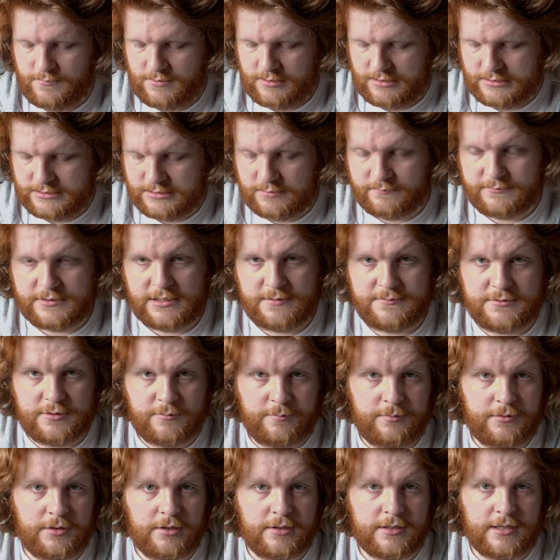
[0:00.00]
Sometimes I'll
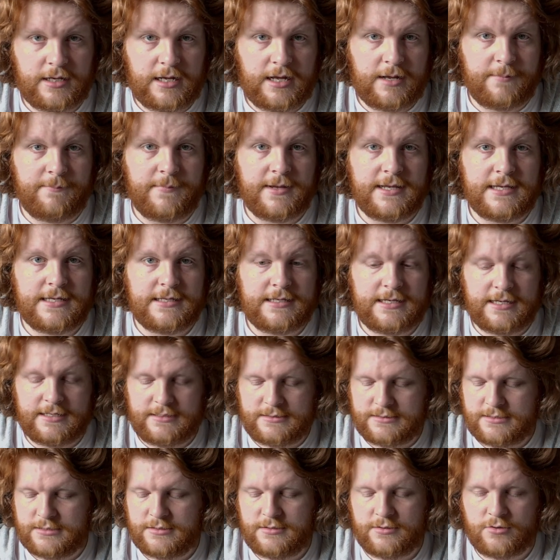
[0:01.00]
plug a mic
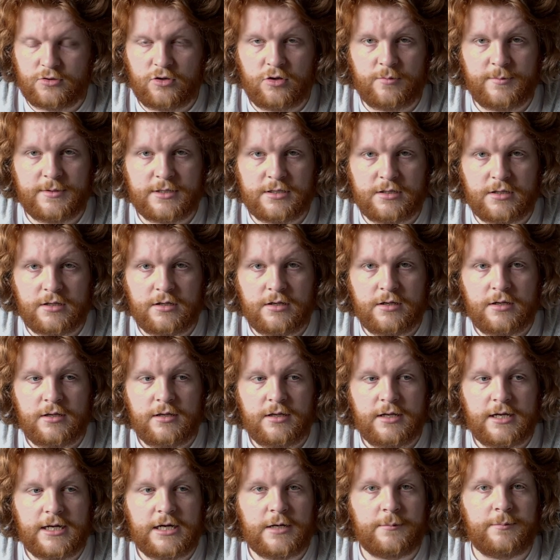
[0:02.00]
into the Comica,
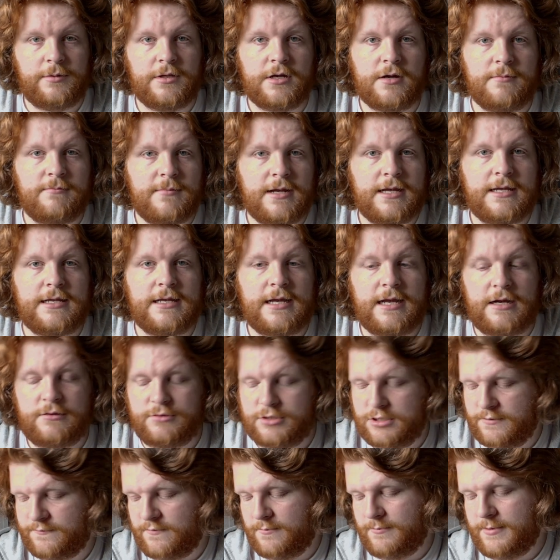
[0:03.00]
and I'll
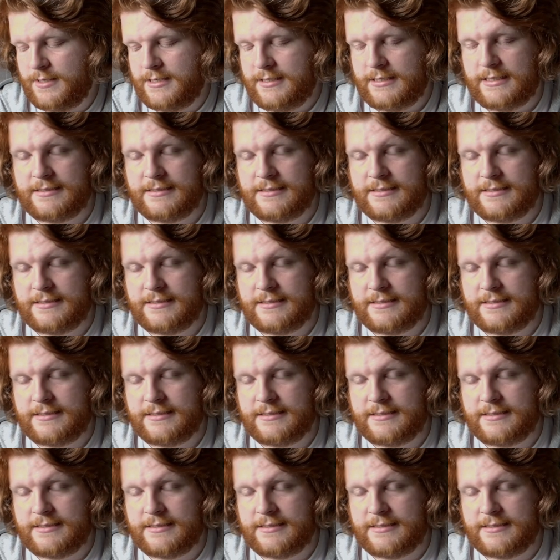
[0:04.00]
just have a mic